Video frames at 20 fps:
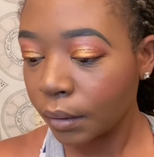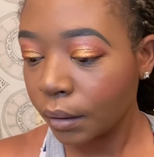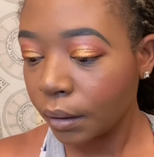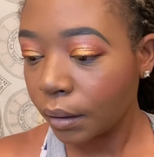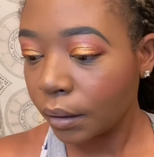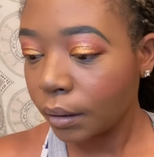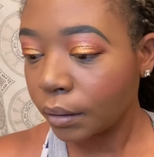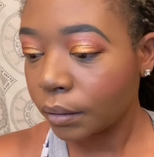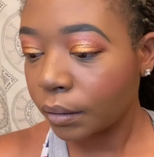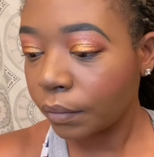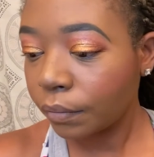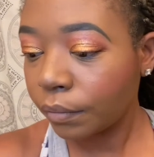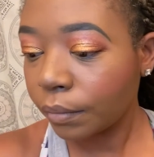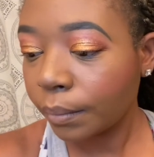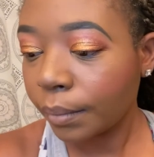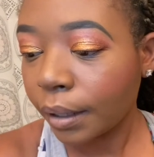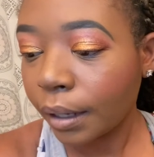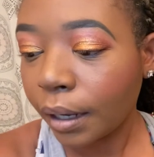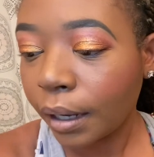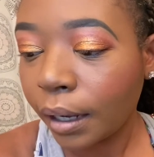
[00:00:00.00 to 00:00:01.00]
So for
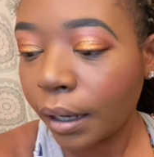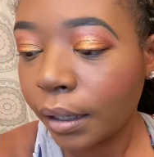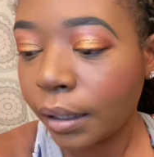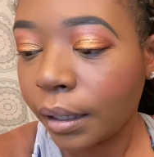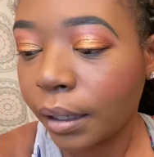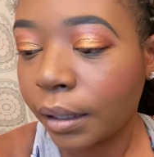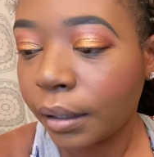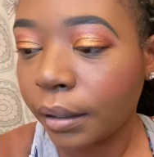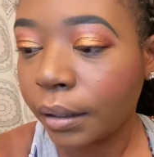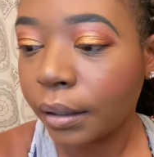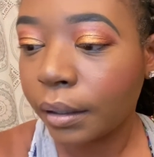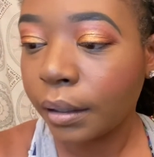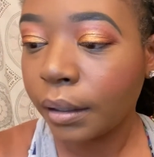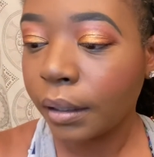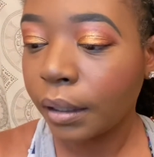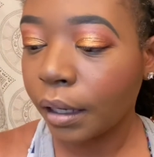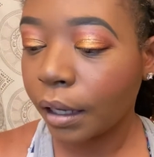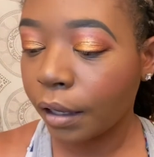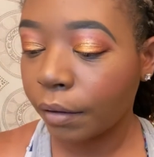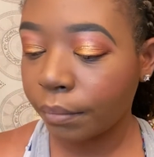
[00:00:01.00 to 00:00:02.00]
my eyeliner,
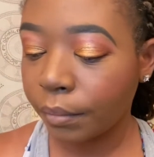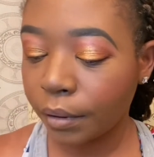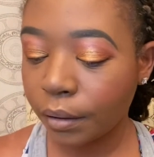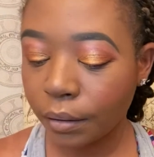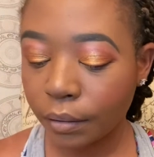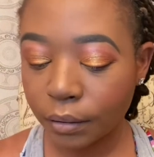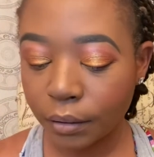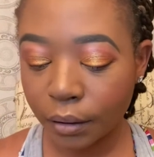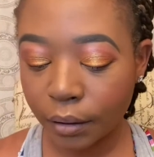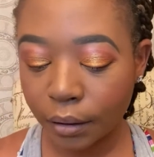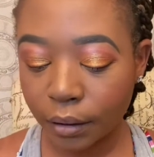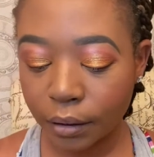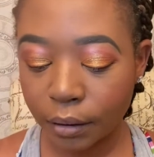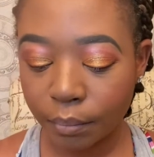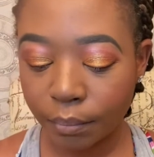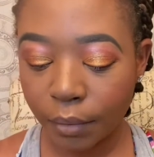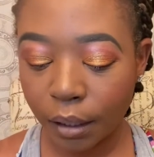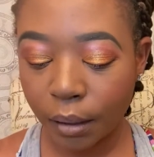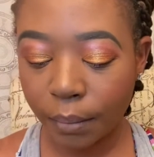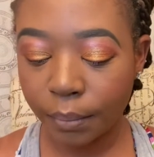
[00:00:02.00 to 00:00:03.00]
I've been using this
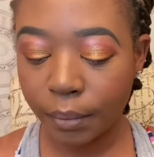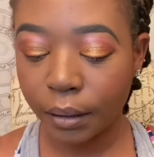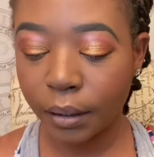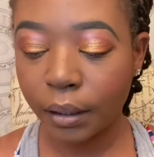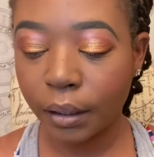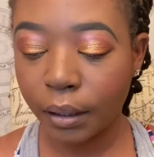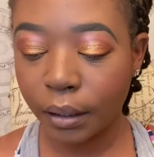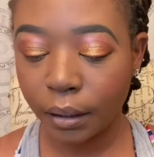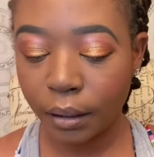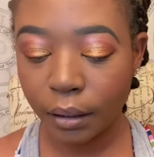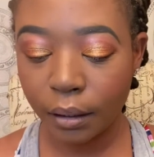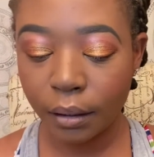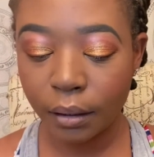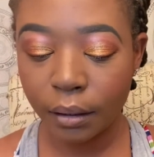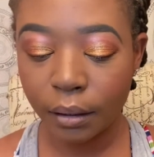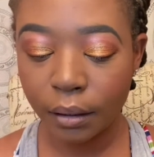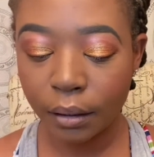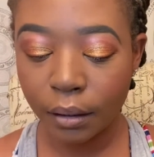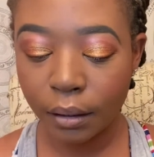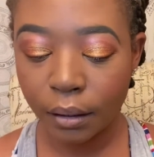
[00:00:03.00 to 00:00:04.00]
Maybelline
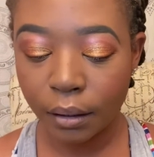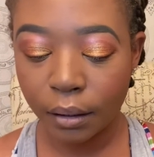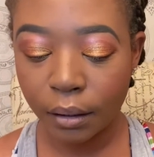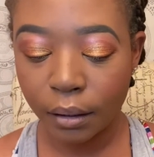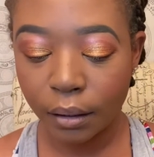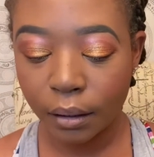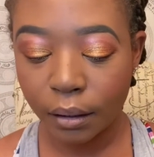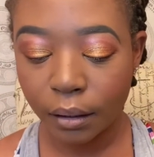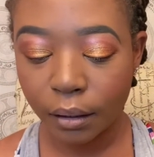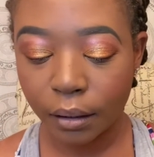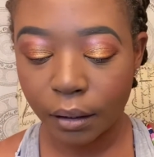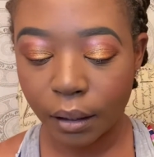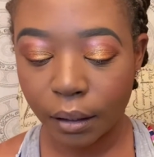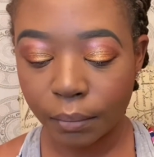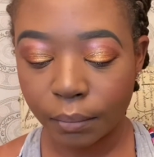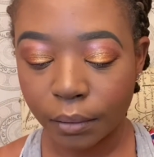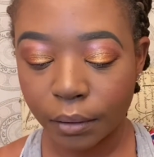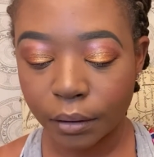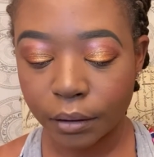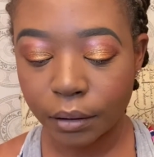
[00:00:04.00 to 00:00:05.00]
that
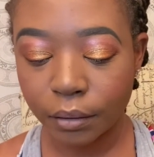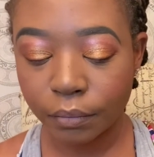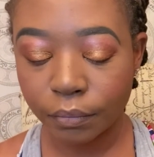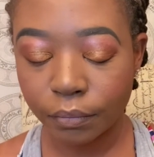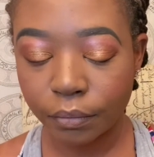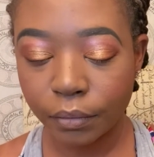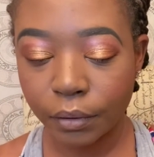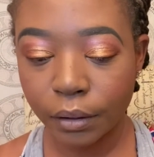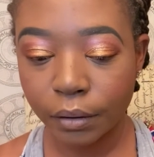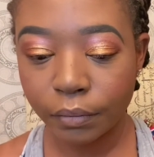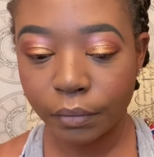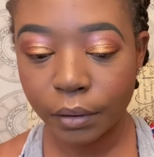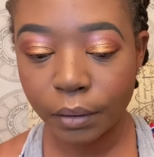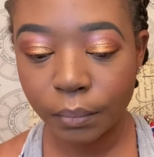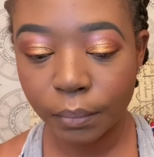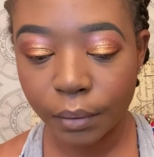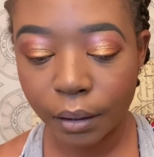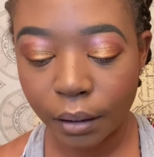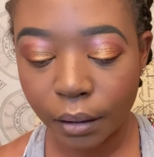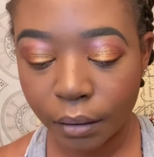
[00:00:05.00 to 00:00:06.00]
works really, really
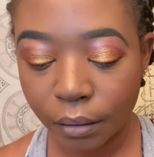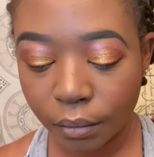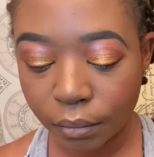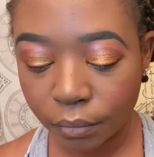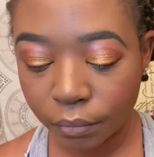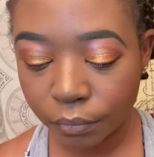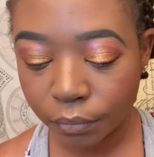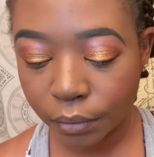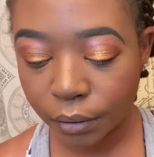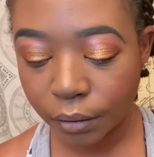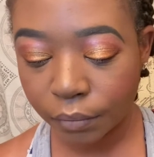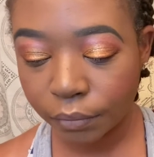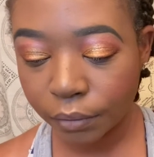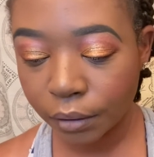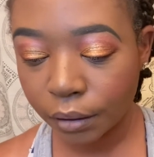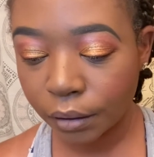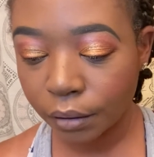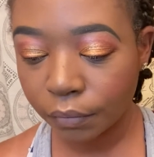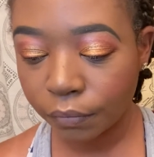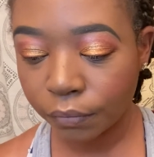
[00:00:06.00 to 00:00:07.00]
well, really,
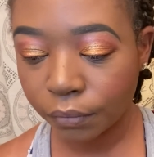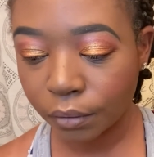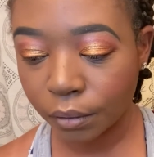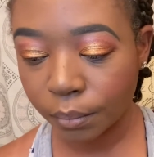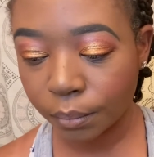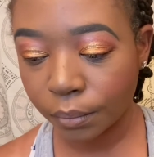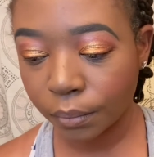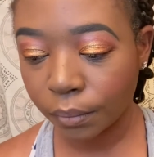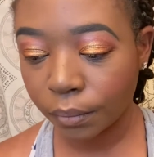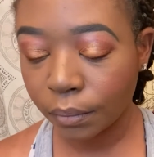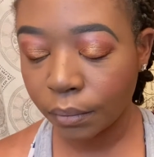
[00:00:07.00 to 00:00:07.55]
really affordable.